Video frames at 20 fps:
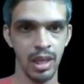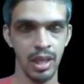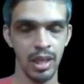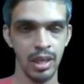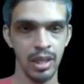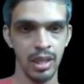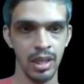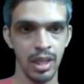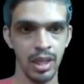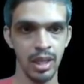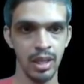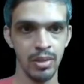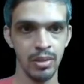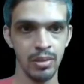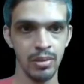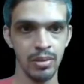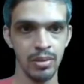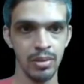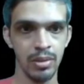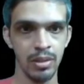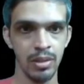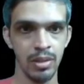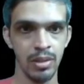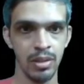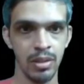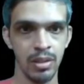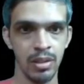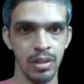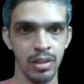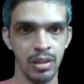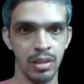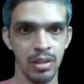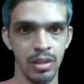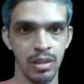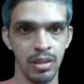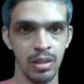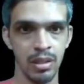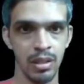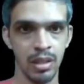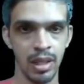L equal to
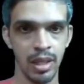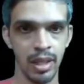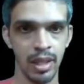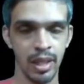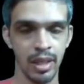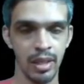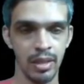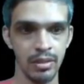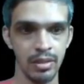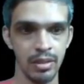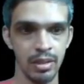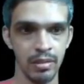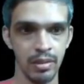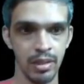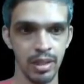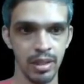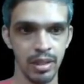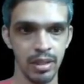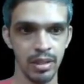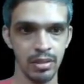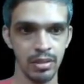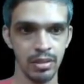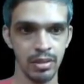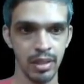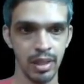R equal to 7.